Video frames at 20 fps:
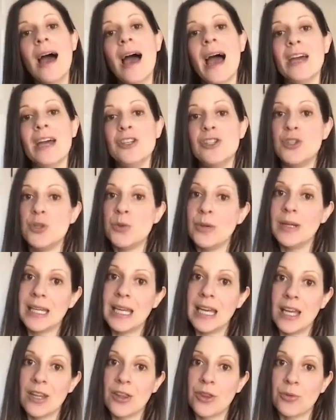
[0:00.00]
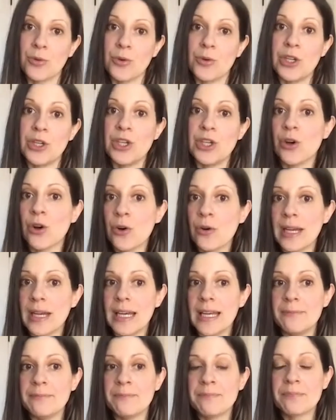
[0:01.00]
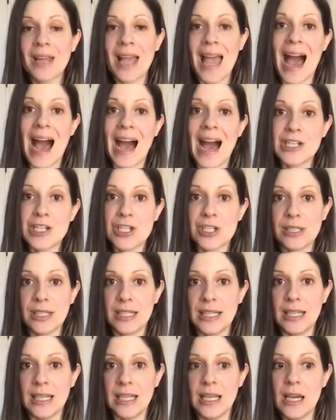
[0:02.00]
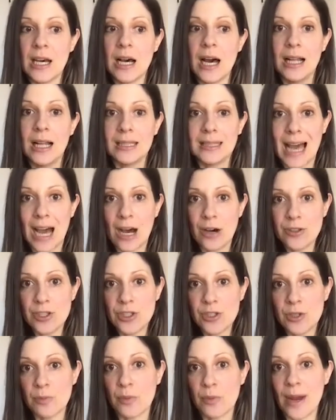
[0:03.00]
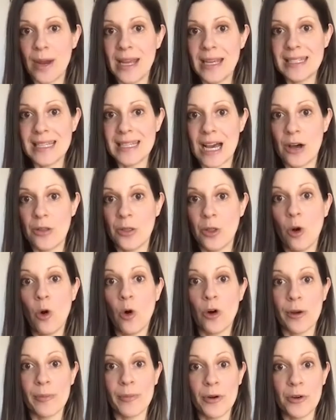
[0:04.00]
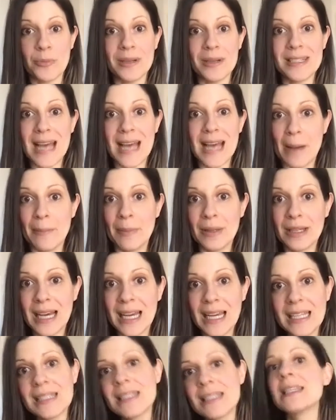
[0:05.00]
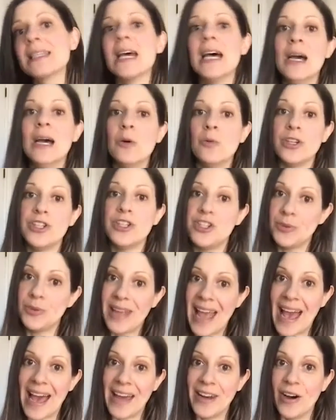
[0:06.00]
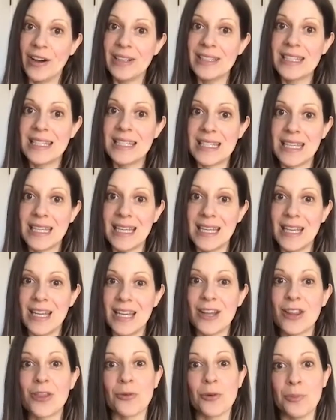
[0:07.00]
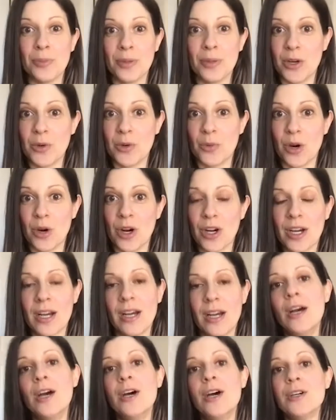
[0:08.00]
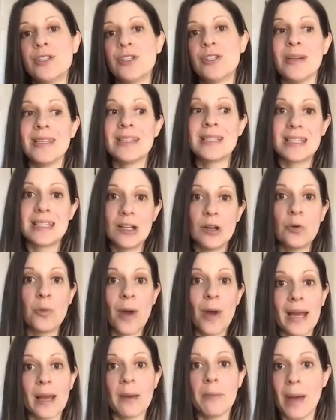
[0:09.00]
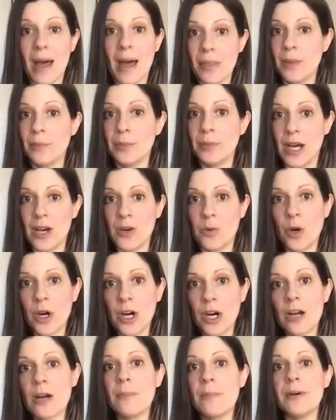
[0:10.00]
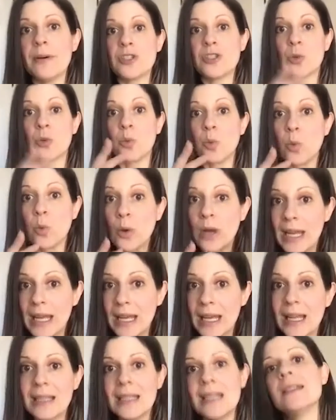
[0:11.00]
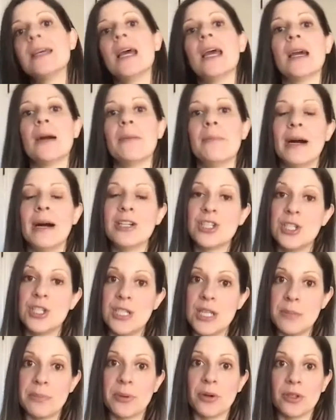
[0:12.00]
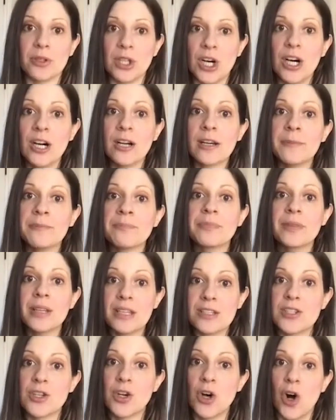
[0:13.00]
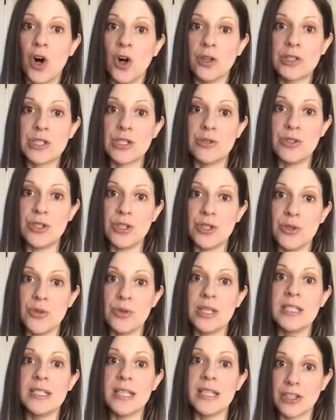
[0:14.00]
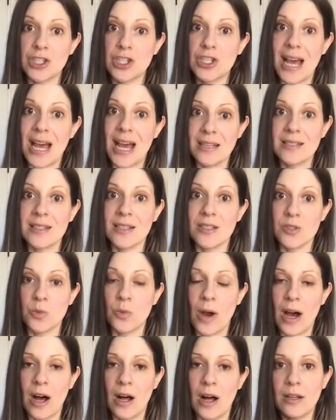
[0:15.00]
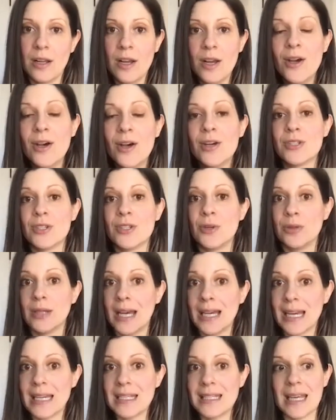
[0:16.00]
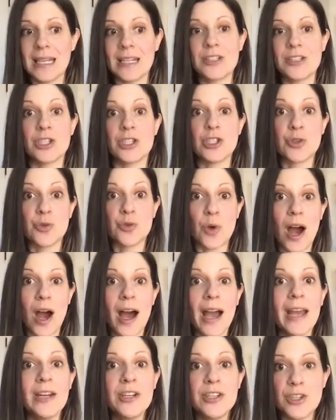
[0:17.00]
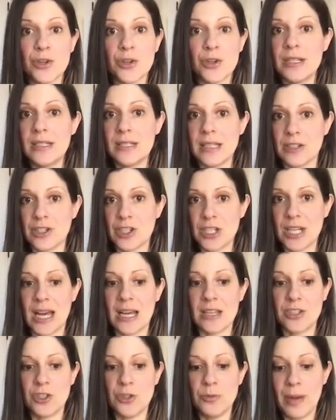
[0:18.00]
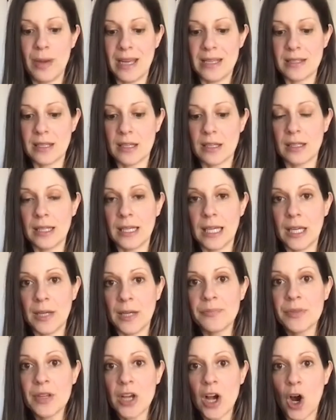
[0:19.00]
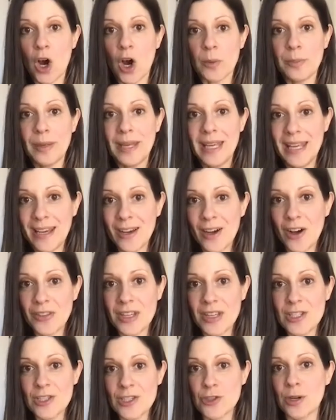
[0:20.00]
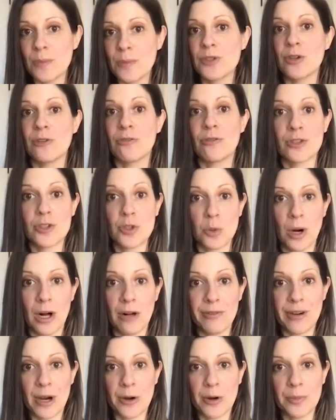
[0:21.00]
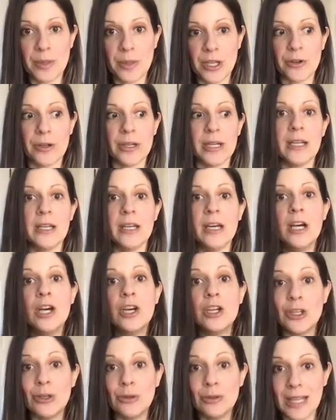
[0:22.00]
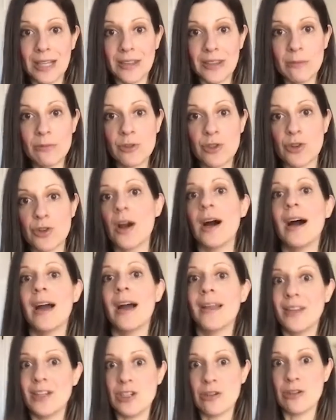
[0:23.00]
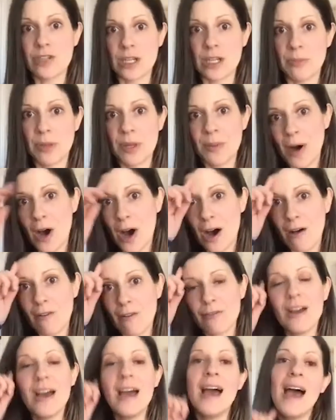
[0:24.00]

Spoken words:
And doing it through urine actually allows you to break down the hormone metabolites, which you cannot see through blood work. So I still recommend the blood work, but to really take a much deeper look is to also do the Dutch test as well. So like I said, it's a dried urine Dutch test. You basically are peeing on these strips over a 12-hour period. You let them dry and then you ship them off.